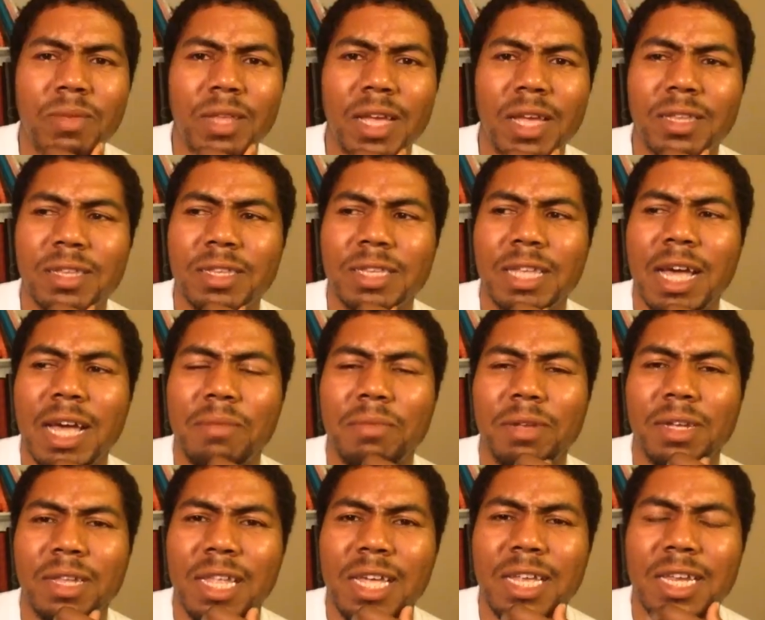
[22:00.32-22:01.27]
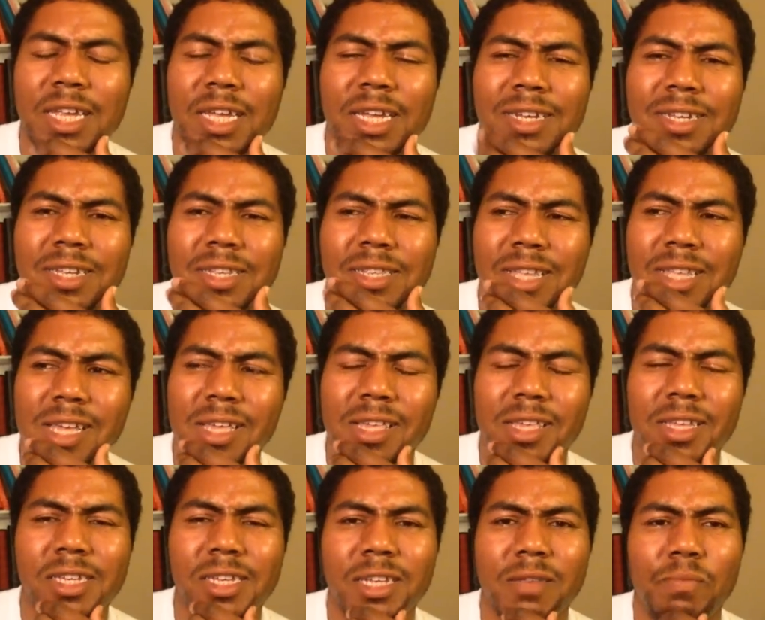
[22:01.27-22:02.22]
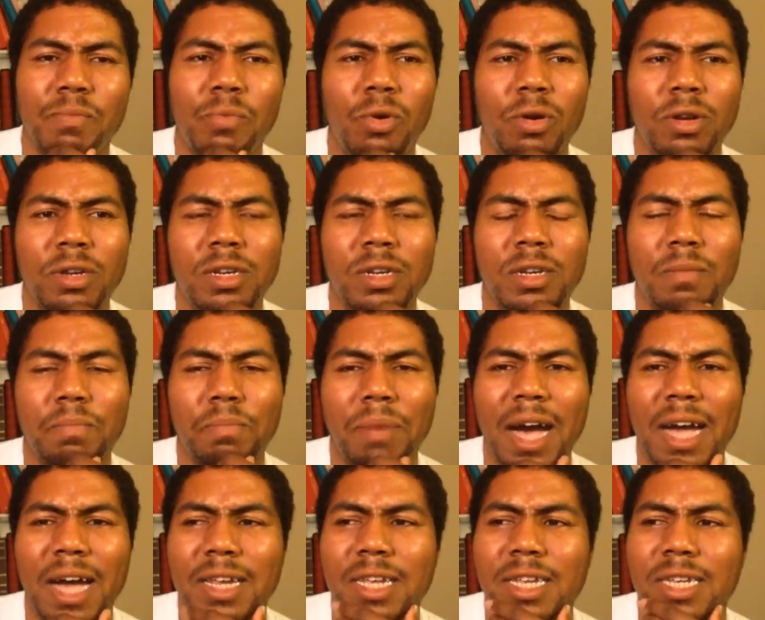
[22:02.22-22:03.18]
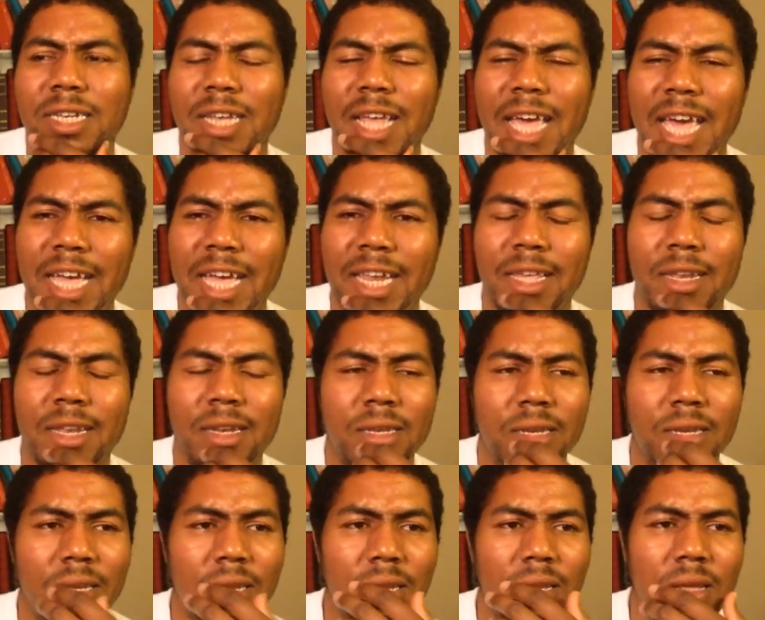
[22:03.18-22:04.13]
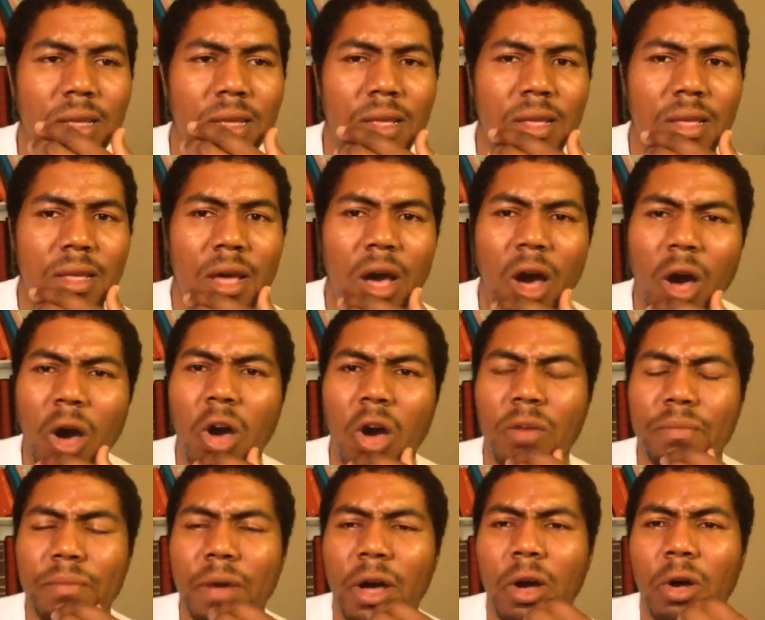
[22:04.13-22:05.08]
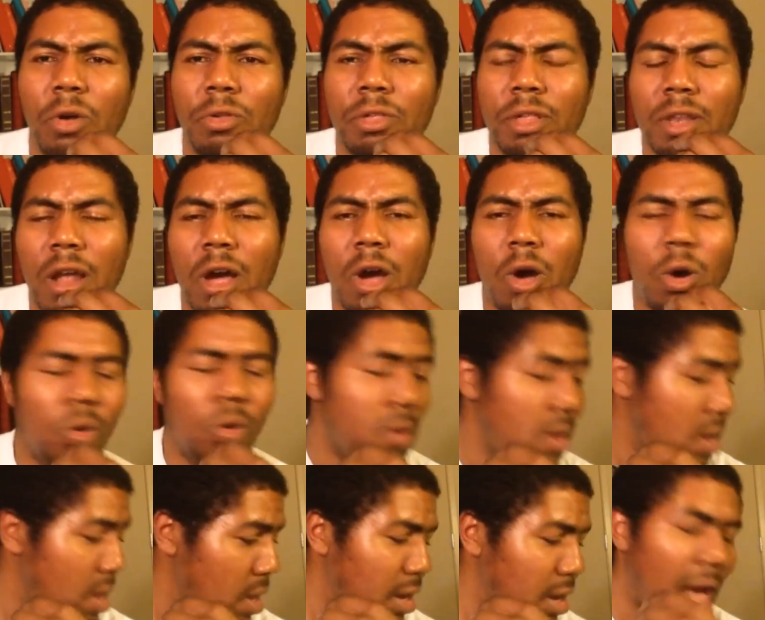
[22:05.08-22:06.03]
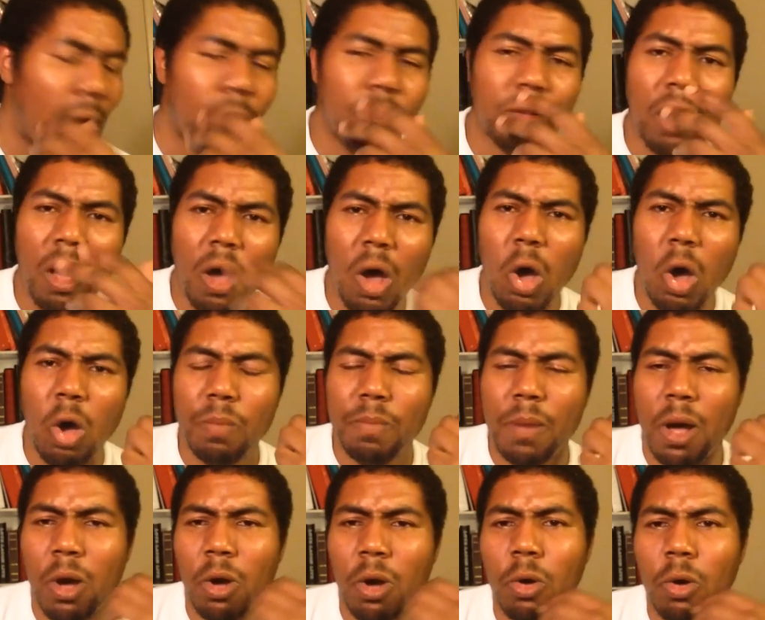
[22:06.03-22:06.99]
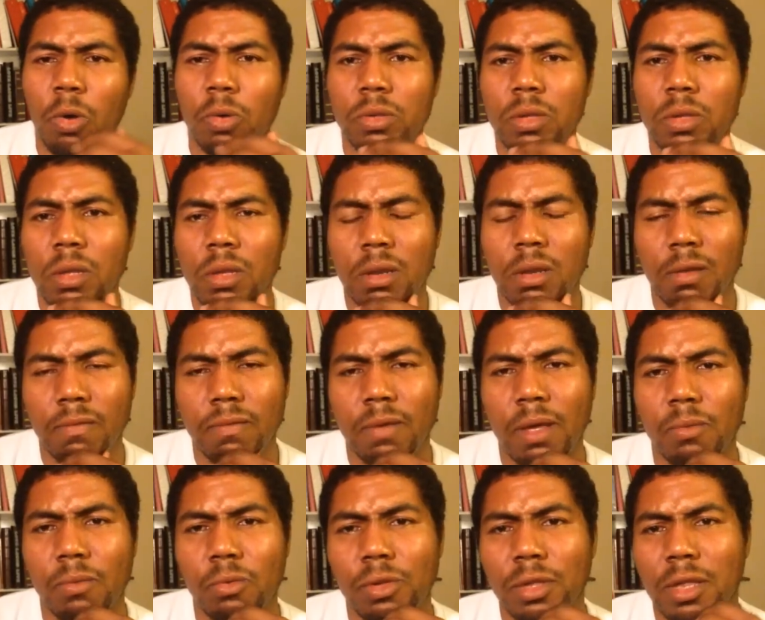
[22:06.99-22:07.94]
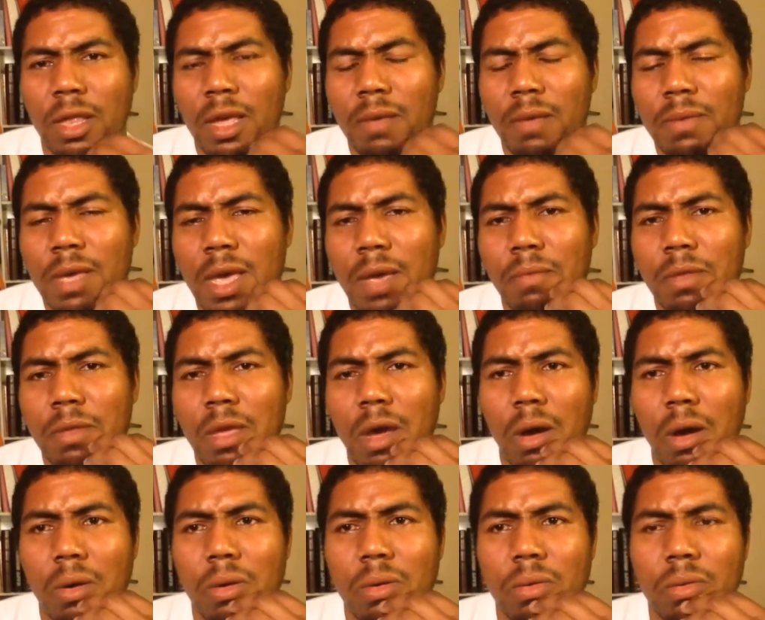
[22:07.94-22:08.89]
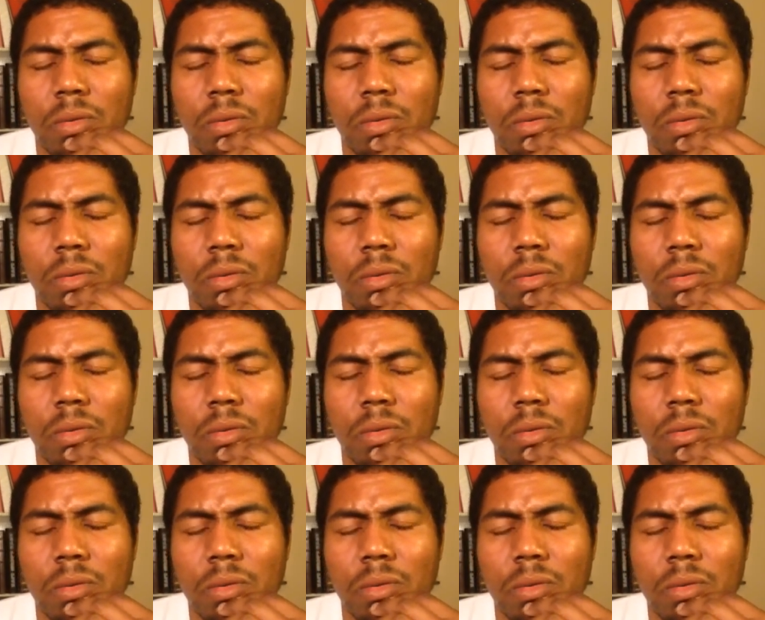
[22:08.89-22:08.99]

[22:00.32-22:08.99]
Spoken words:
take the time to clean it in the sink. You just poured it in the pot and ate it. Hog maws and all. That was hog maws the favorite slave gave to y'all.